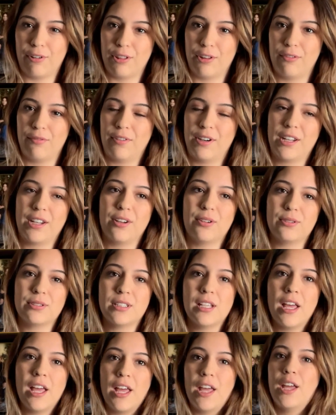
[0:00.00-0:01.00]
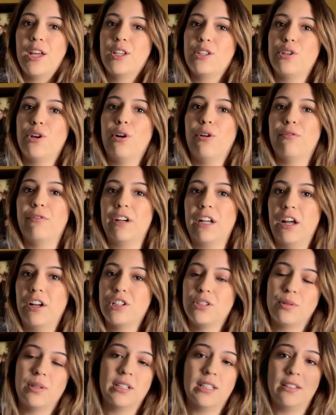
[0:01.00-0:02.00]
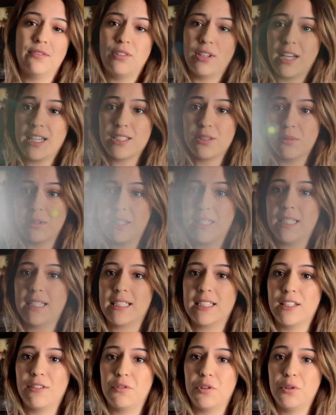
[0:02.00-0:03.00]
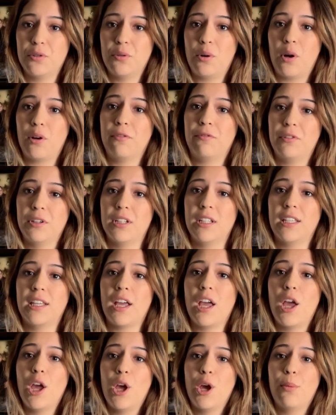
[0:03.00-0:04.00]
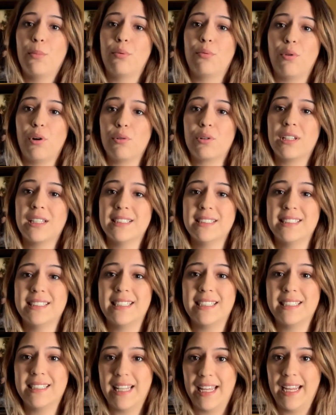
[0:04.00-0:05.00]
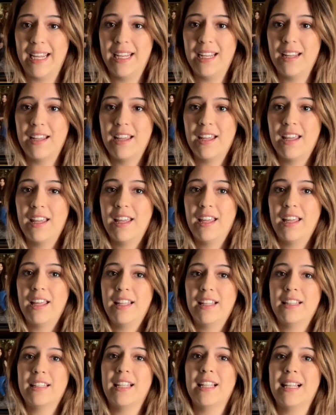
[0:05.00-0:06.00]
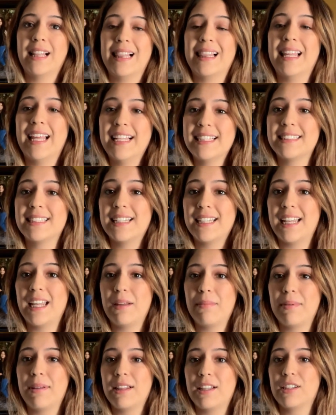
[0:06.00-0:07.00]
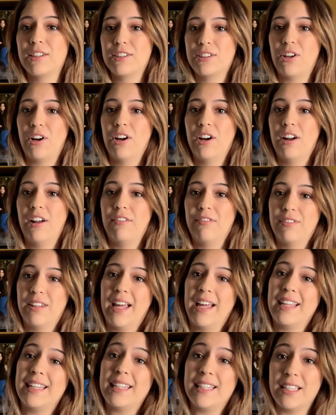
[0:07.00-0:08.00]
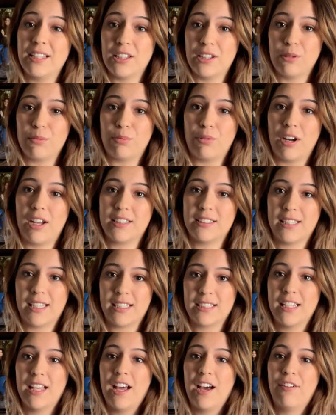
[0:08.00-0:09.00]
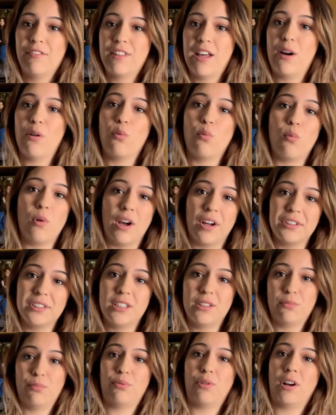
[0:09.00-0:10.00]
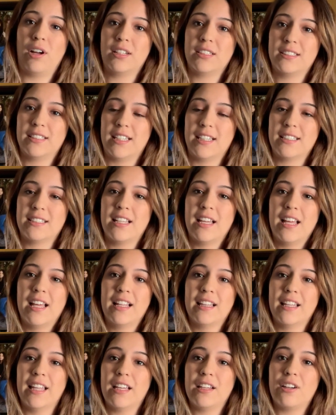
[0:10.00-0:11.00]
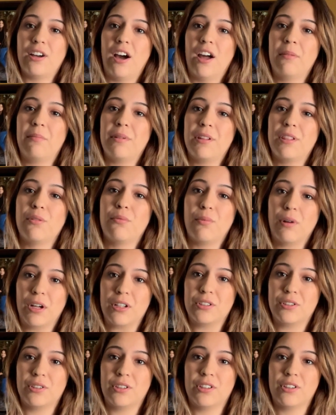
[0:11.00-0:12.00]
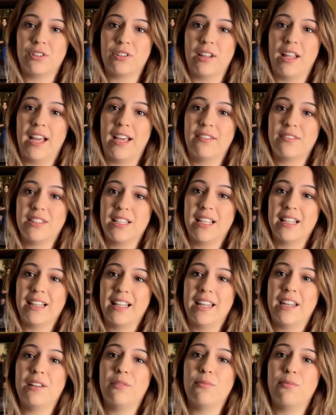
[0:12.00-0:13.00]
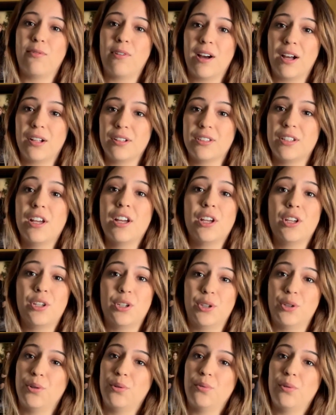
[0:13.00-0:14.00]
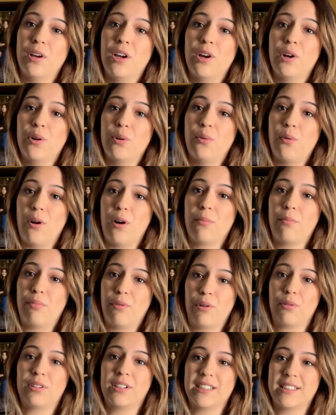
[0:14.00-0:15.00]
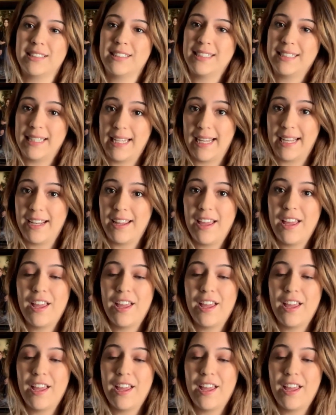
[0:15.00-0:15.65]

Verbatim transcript: further videos. So for now, I just want to leave you guys with this. If you are feeling broken today, then let today be the start of that healing process, of that welding process. Let God be the welder in your lives, and let him weld you who are broken today.